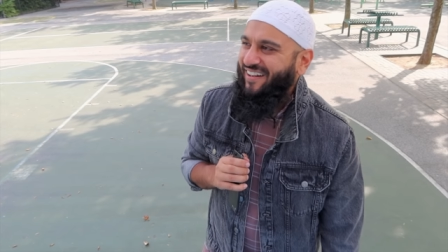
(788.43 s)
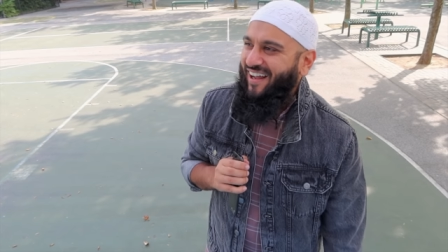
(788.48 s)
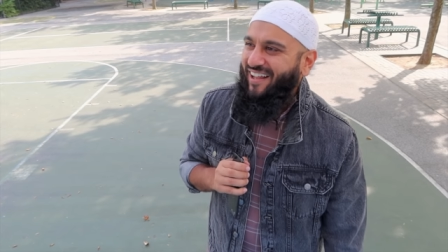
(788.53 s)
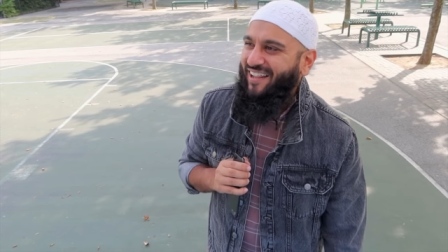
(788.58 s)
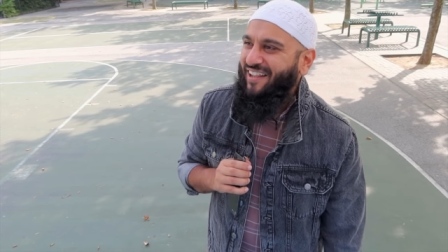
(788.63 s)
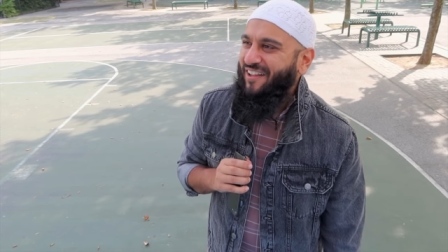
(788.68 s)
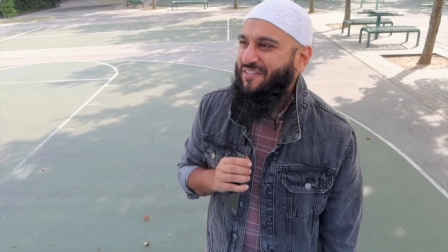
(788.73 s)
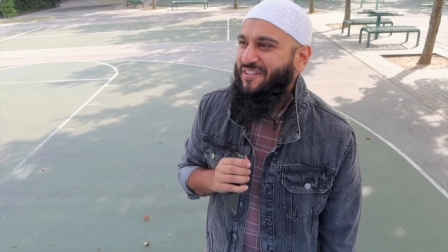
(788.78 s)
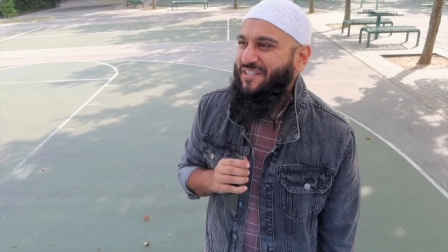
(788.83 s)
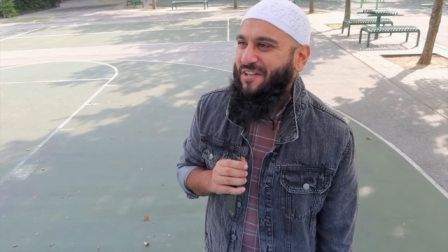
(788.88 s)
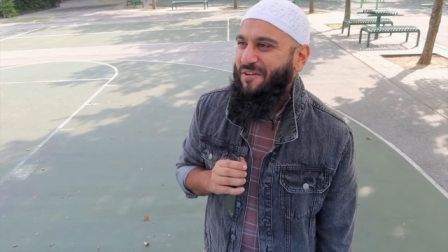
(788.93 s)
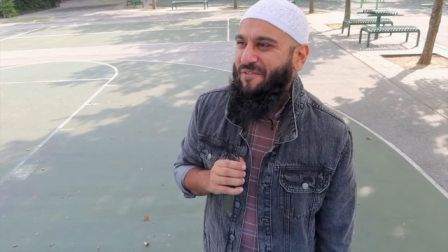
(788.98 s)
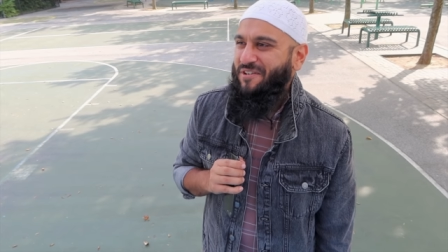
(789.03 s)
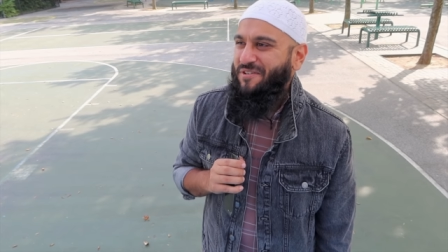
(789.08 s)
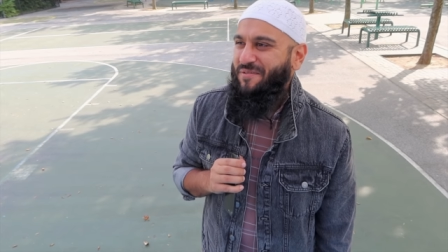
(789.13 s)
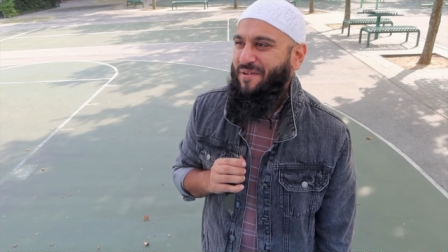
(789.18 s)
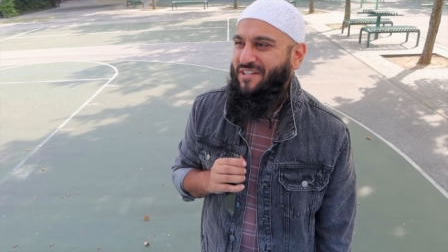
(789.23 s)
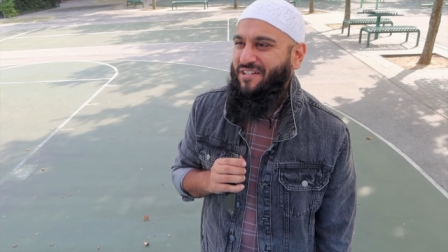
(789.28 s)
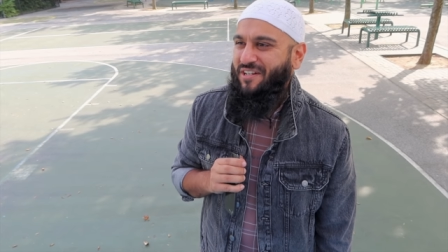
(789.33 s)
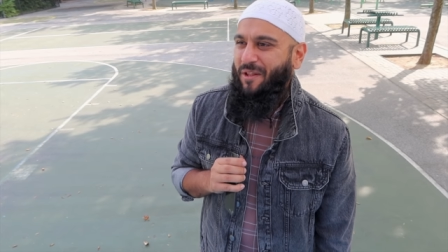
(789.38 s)
I love it so much,
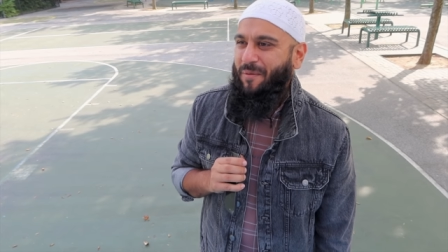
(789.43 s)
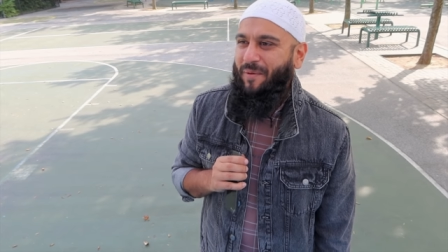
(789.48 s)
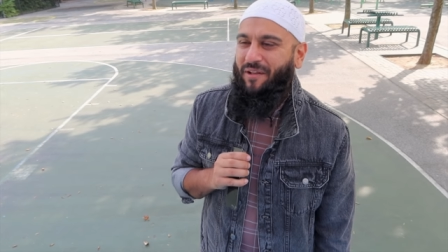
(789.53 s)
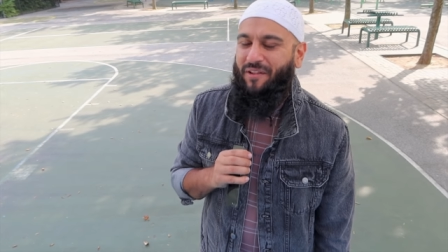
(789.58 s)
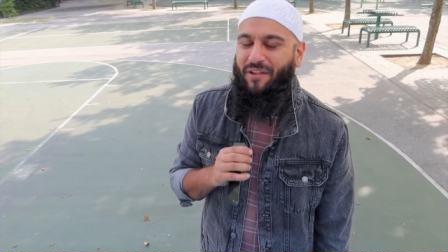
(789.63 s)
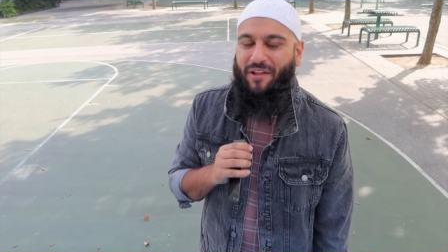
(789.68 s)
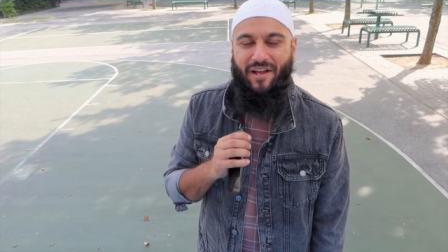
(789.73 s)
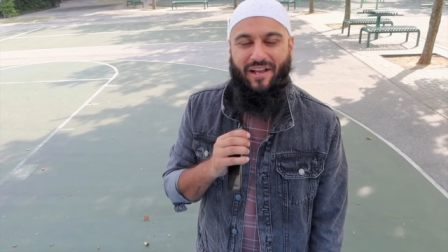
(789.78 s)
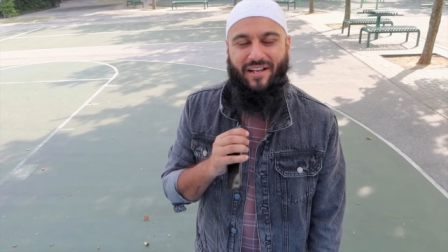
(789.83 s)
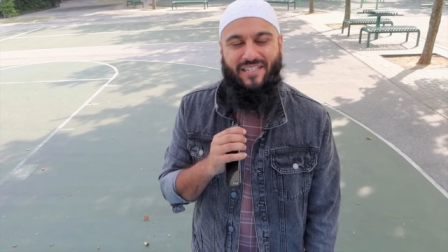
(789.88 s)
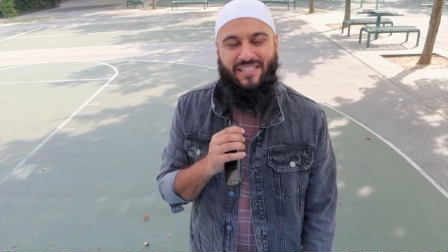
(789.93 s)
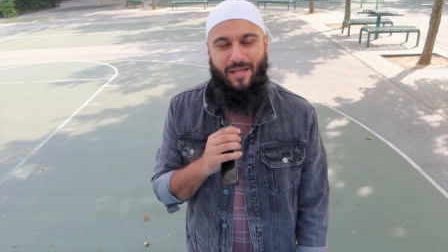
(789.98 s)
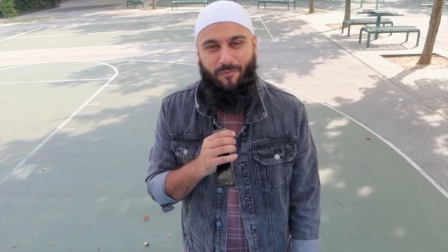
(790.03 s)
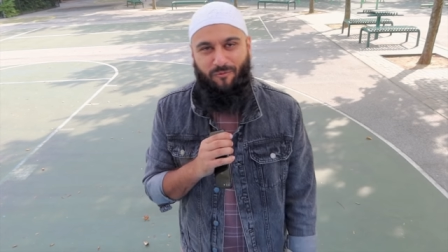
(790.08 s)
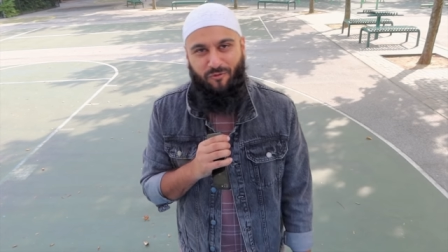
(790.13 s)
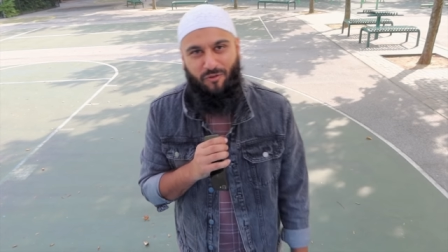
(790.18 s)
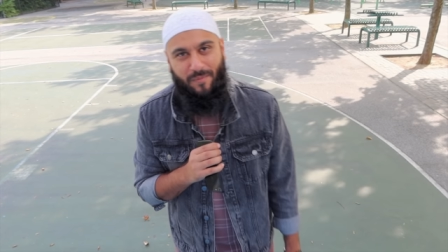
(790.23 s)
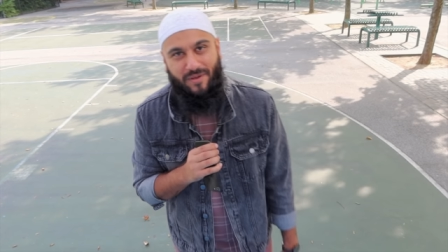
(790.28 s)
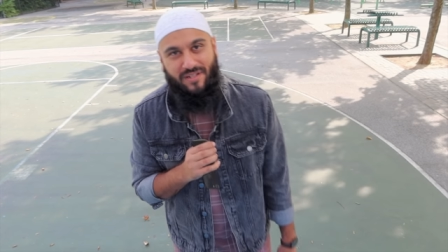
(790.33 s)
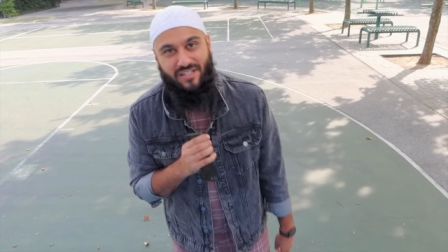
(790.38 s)
Rasulullah, May Allah
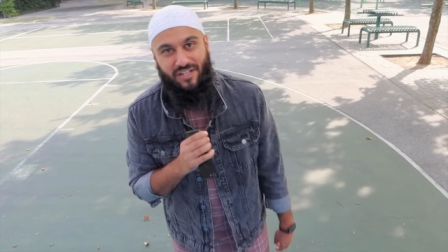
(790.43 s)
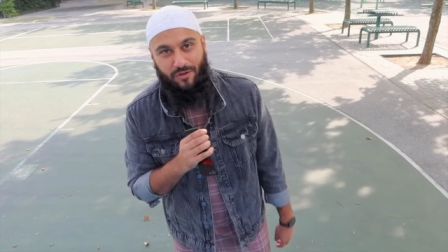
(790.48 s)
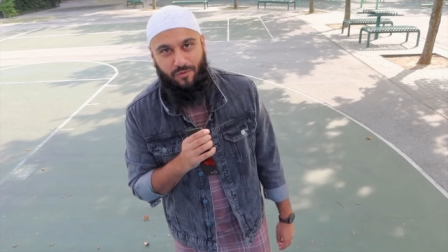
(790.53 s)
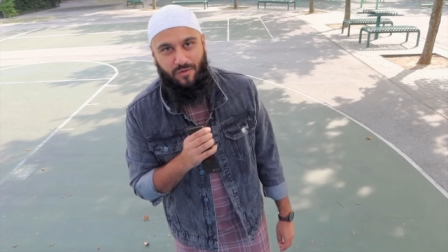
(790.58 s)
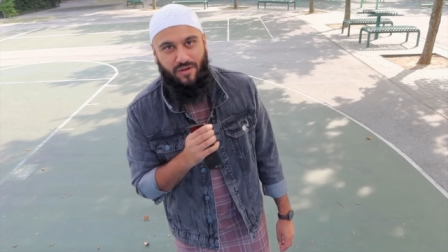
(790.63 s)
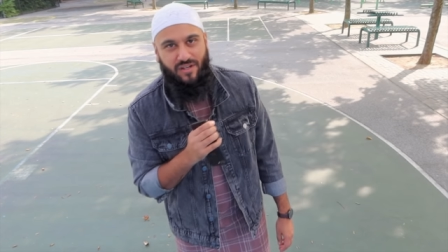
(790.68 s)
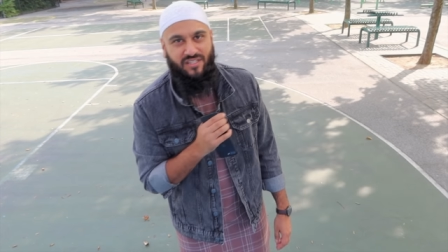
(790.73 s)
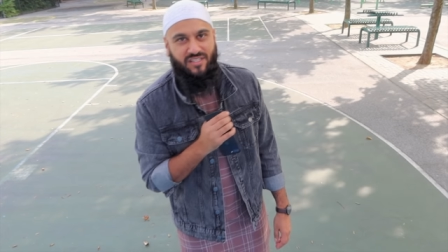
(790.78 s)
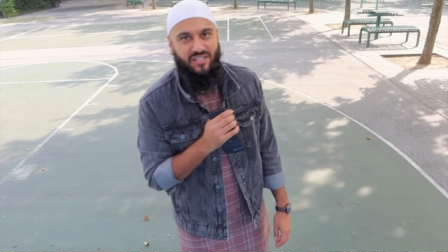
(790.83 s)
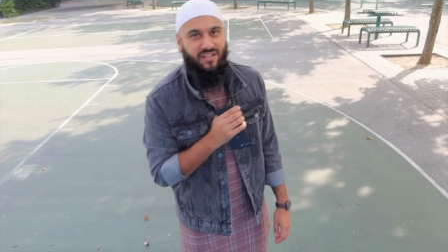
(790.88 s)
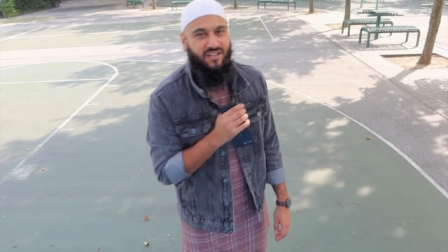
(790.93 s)
accept from us, increase